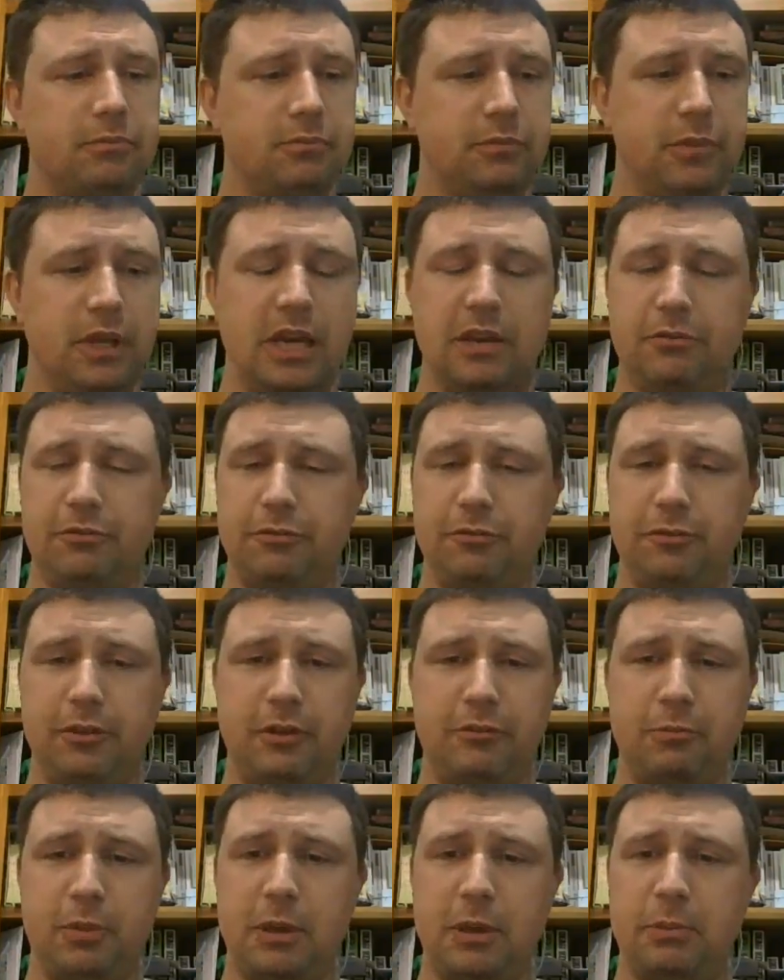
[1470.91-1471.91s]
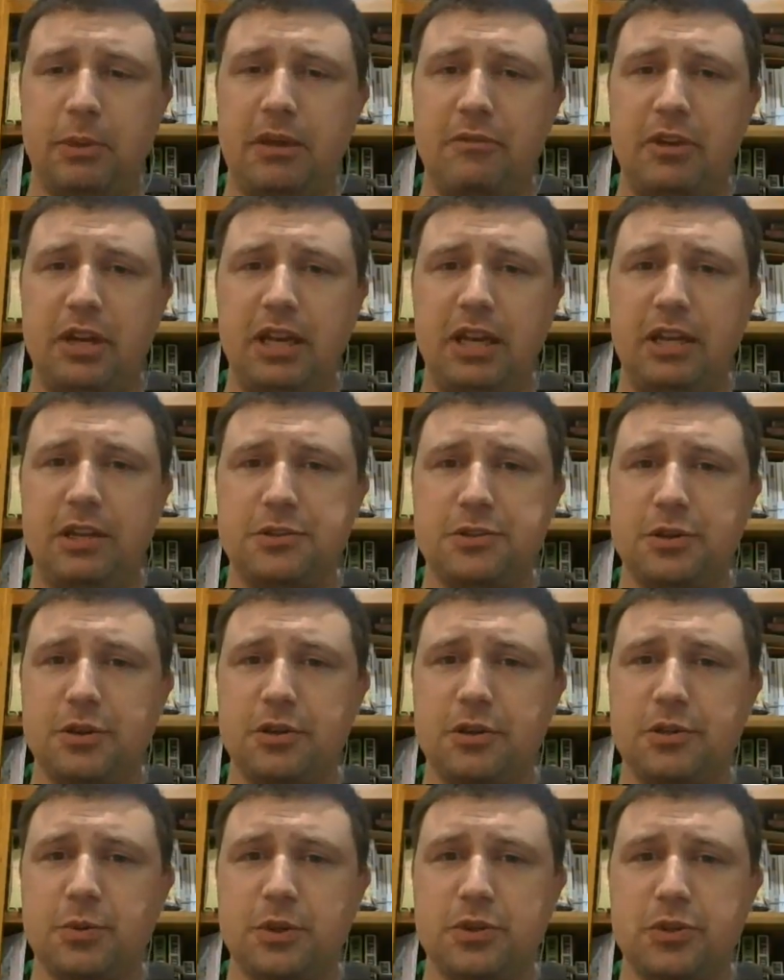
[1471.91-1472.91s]
If people have any
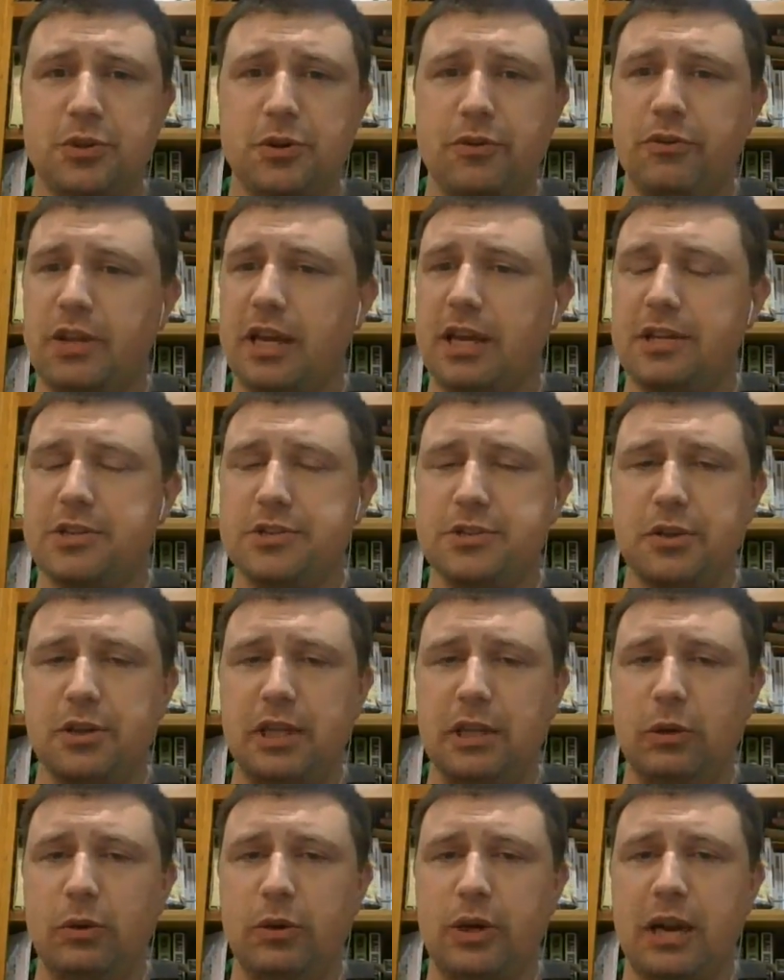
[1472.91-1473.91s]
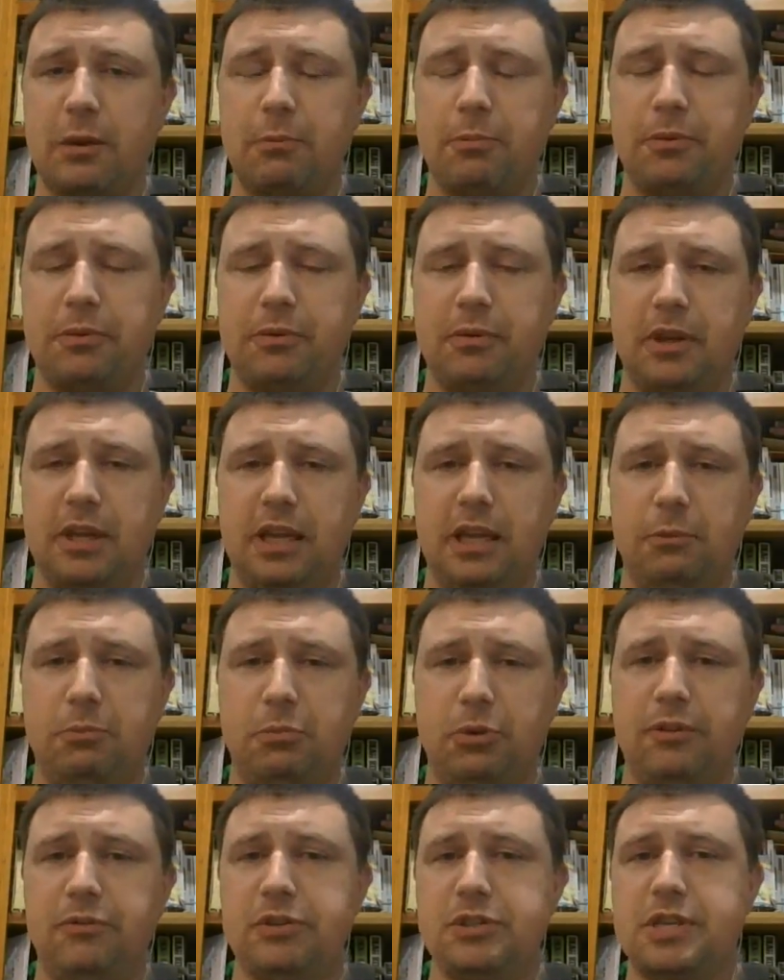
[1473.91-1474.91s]
concerns whatsoever, they can certainly look up the
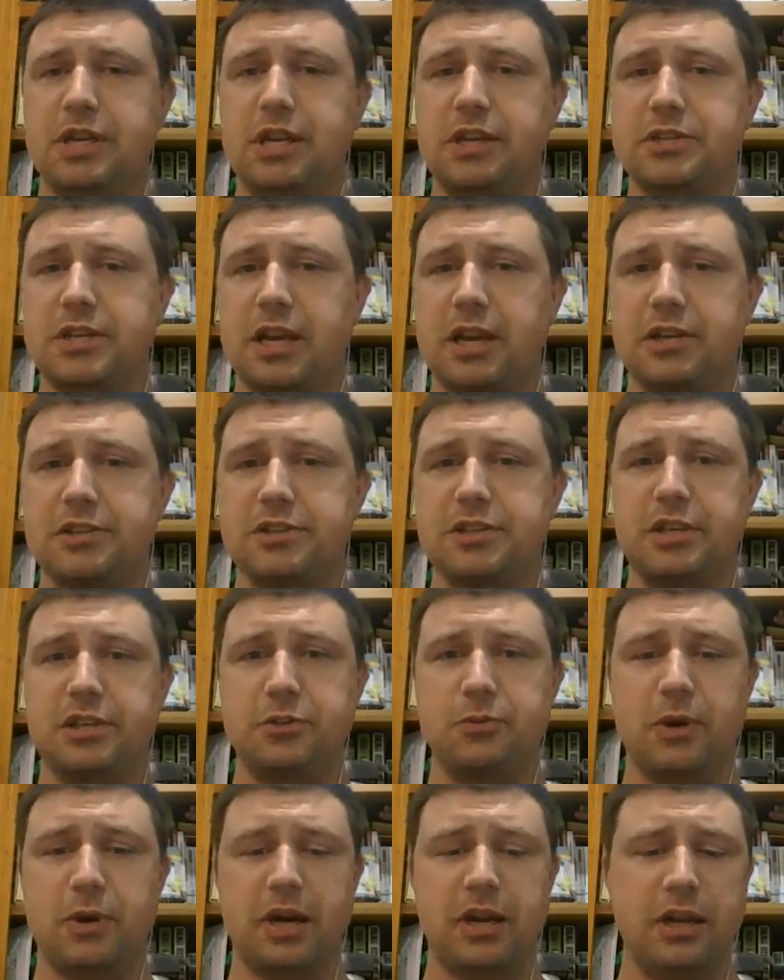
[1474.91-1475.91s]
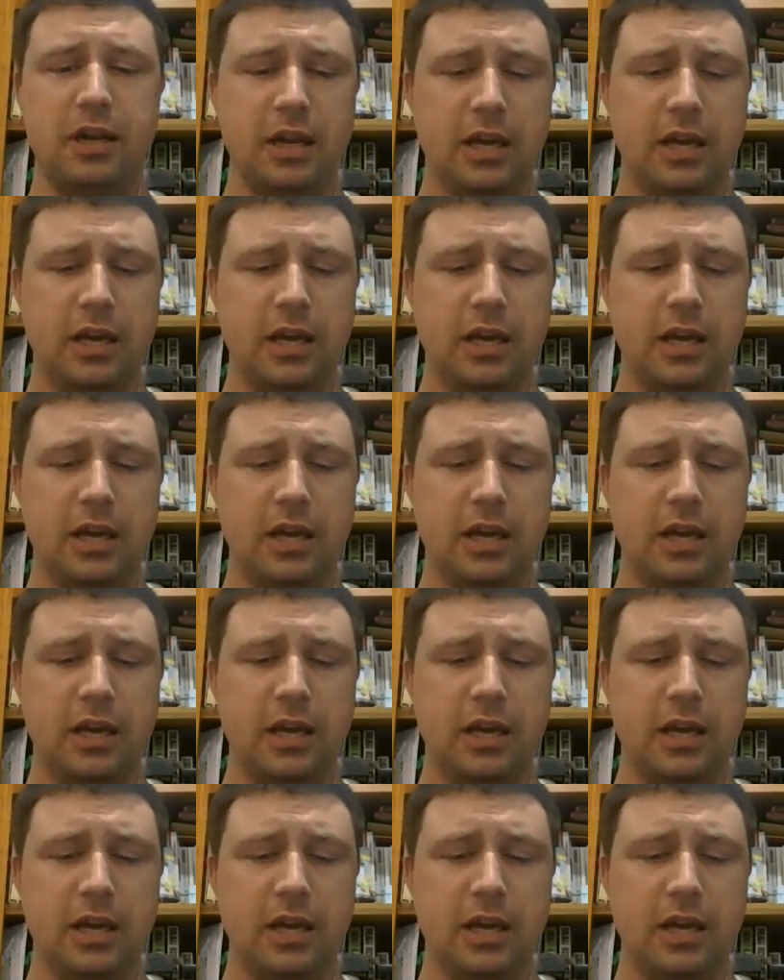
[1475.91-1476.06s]
previous Kickstarters that he's run.